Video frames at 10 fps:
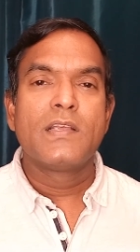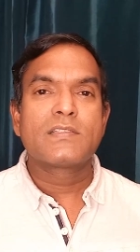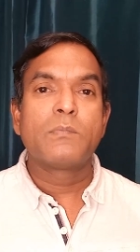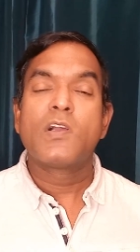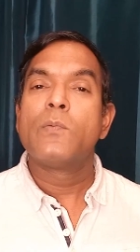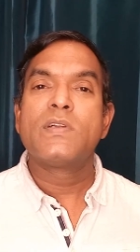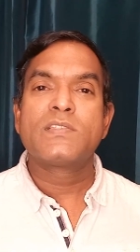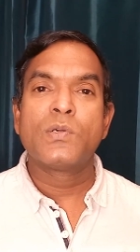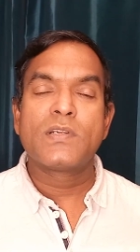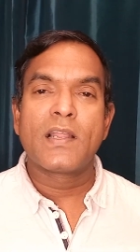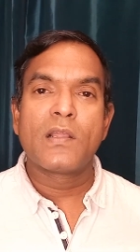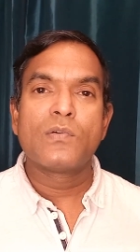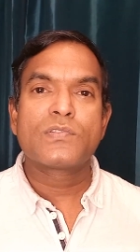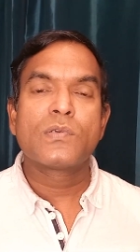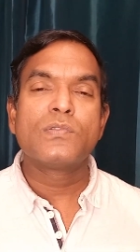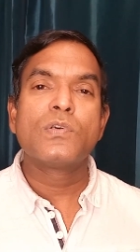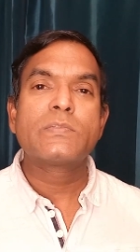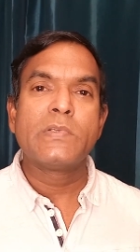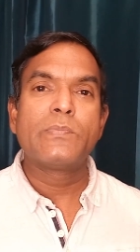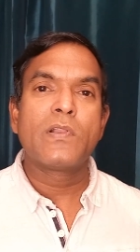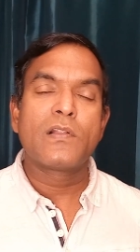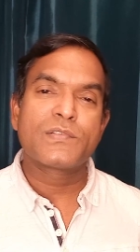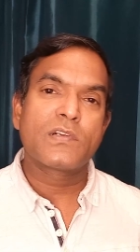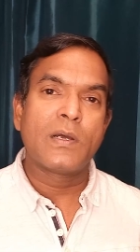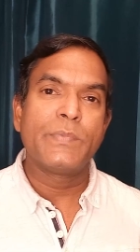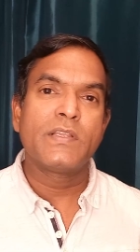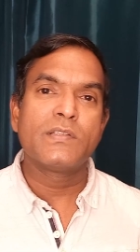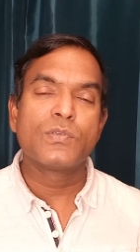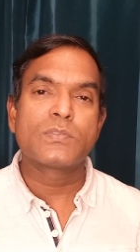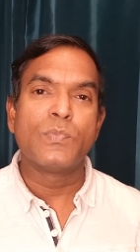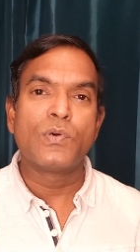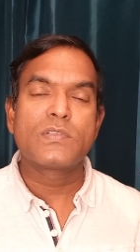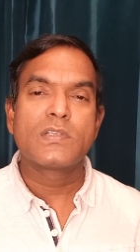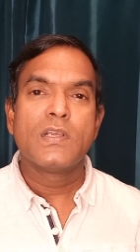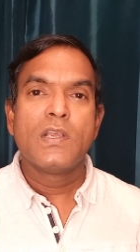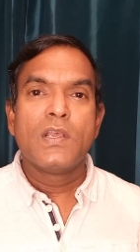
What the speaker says: Some governments don't allow. So those people are also coming in those boats.